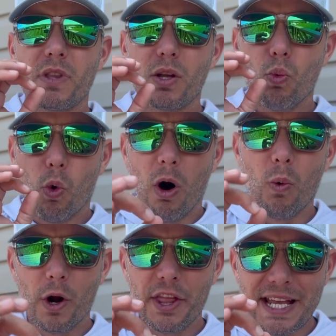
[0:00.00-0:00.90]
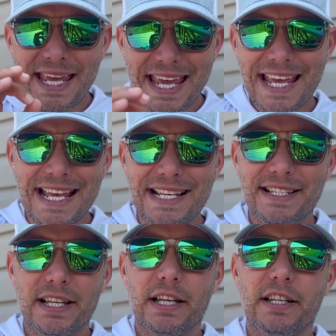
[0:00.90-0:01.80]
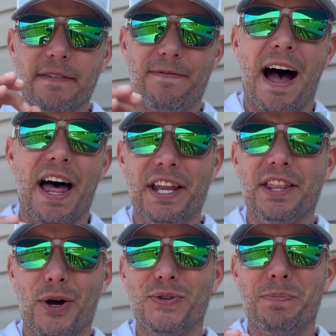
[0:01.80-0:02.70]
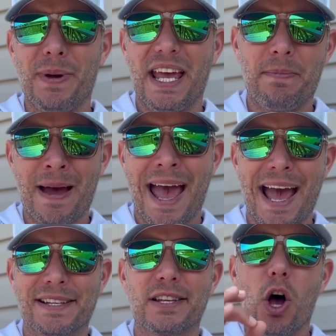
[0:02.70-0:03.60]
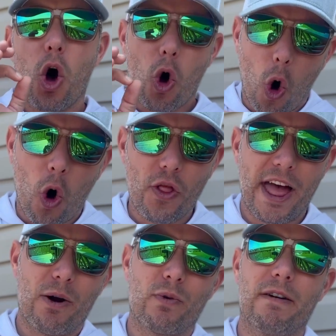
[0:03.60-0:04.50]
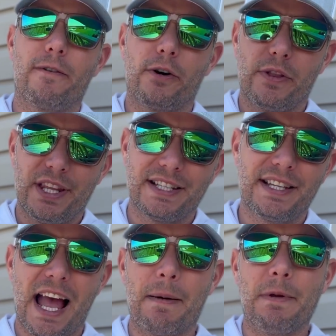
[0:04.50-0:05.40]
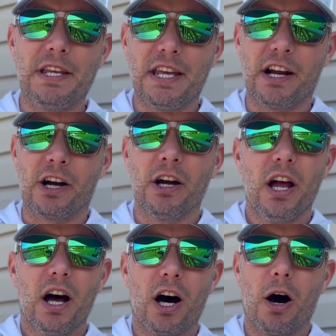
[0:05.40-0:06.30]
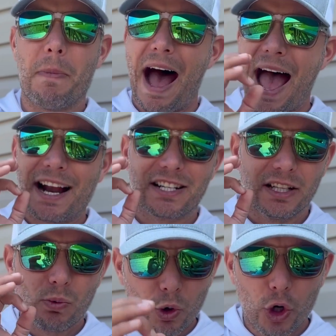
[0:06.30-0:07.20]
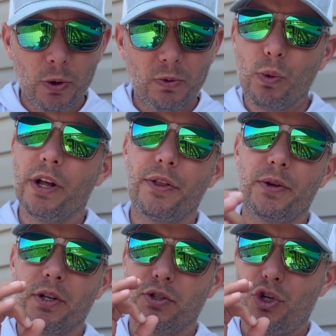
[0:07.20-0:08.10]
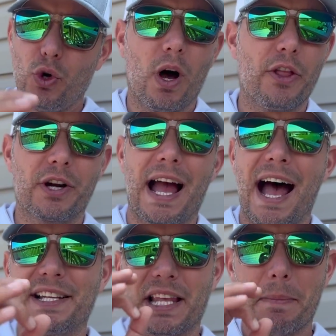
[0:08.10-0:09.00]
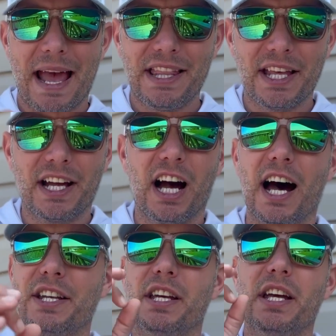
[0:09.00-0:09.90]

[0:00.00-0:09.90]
what were the keys to finding those big bass on that river this time of year. I actually roomed with 2 other guys that made the cut.